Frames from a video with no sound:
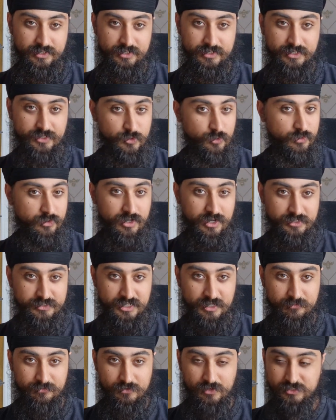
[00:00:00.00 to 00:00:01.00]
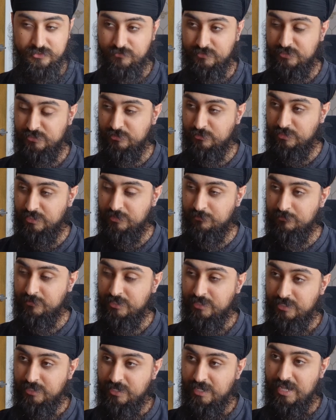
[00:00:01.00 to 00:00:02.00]
equal God type philosophy to him.
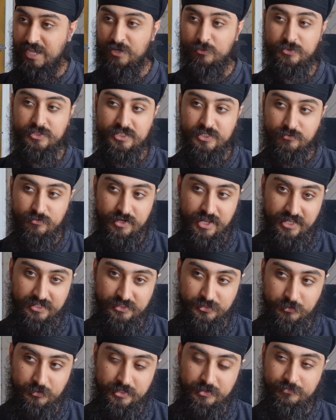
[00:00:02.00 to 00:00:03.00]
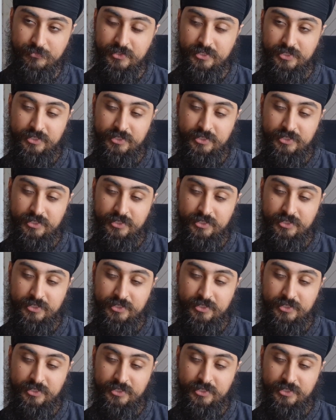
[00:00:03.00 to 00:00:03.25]
How would he react to it?